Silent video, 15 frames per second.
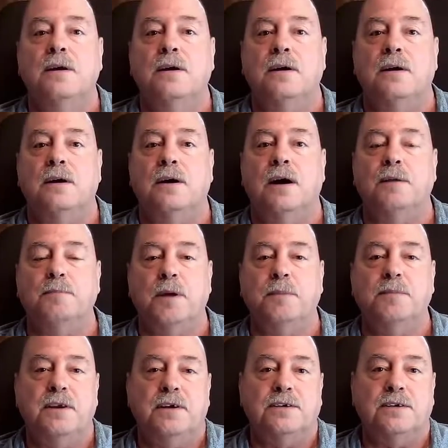Uh, i
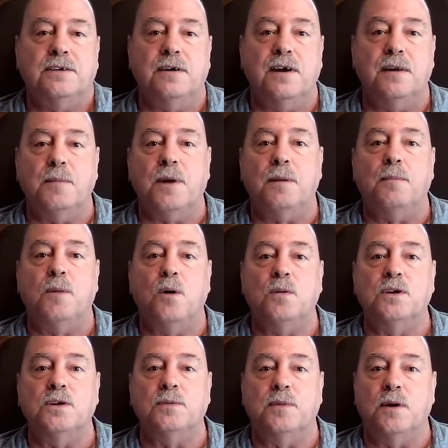mean, I still have my
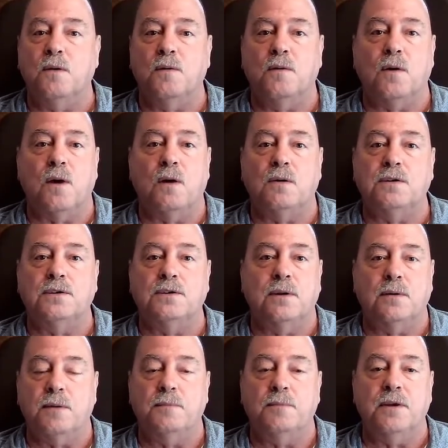moments, but overall,
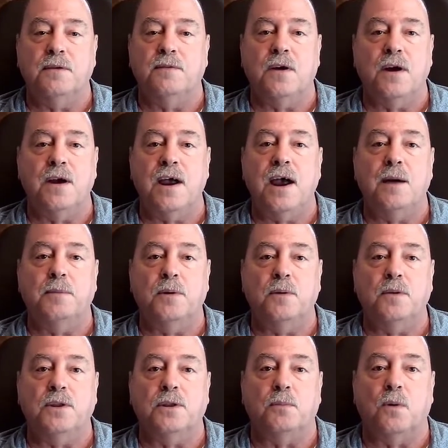I've been very happy
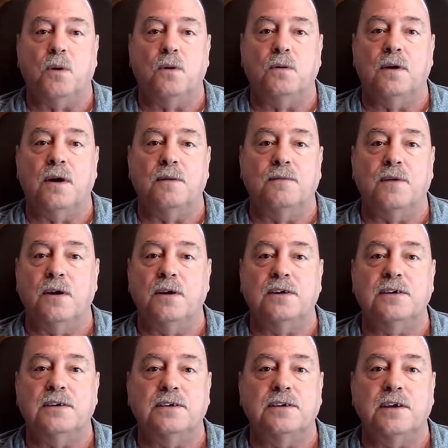with the program, very
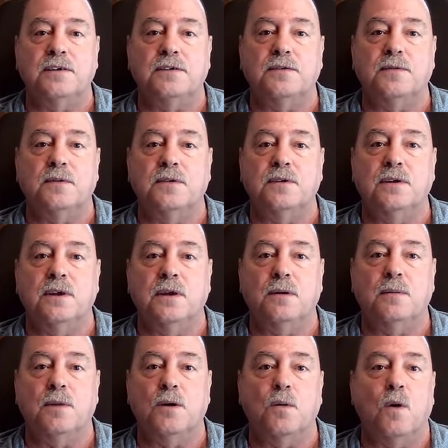successful, and uh,
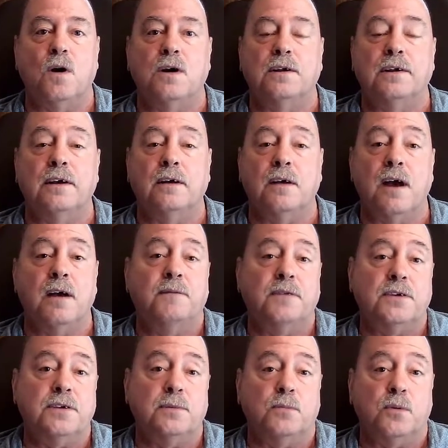my quality of life
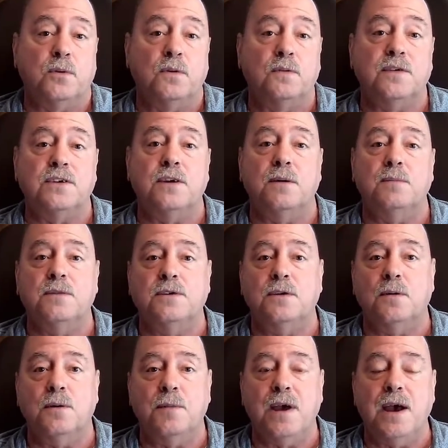has improved some, so
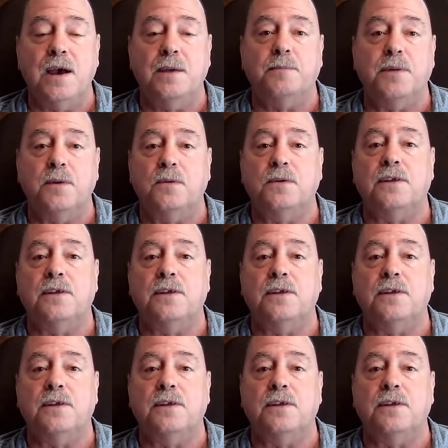I'm happy with